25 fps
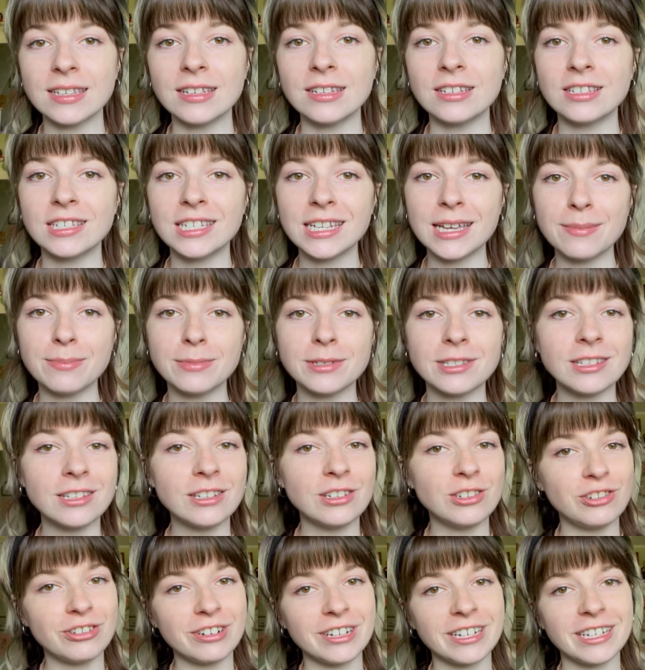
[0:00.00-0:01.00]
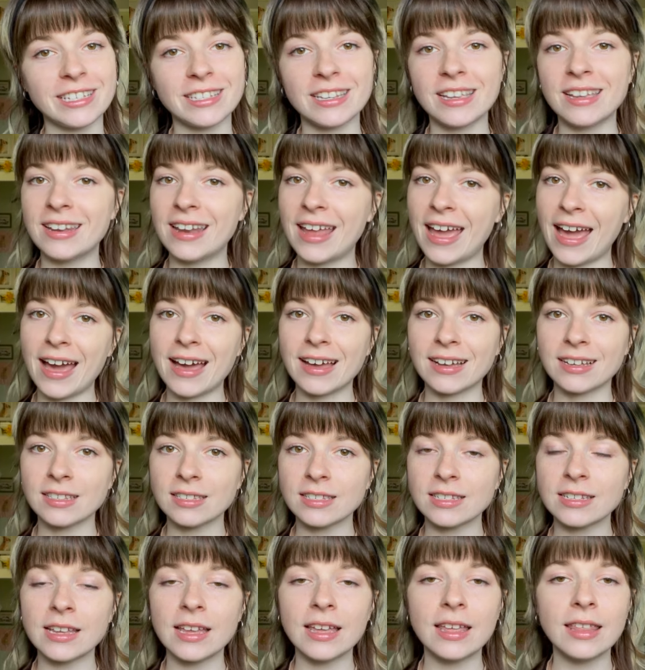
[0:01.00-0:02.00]
and tips and tricks and
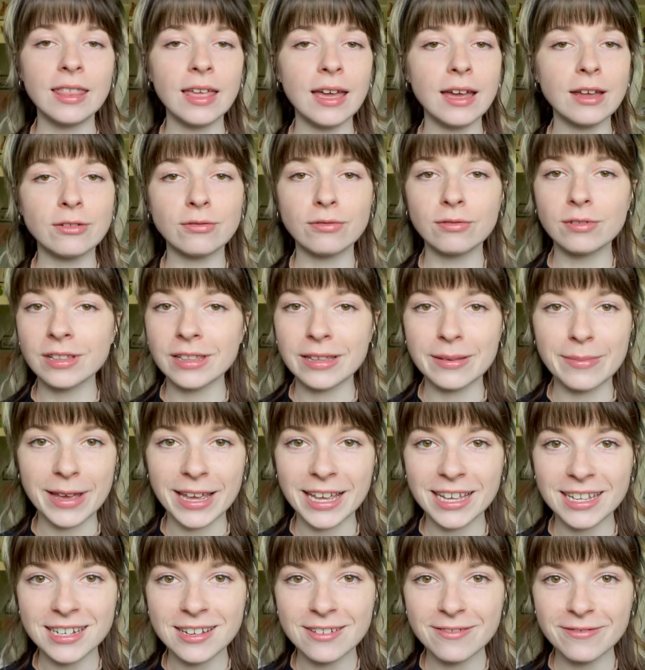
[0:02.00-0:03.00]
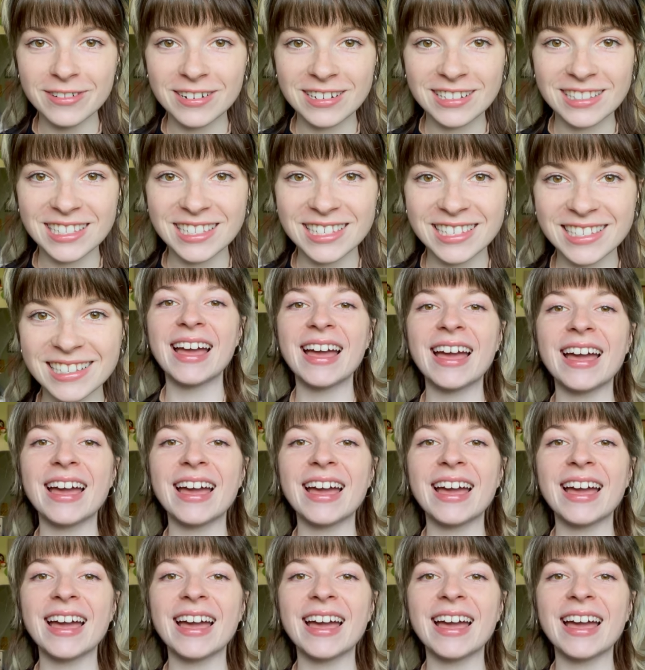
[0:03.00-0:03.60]
hacks that really make a difference.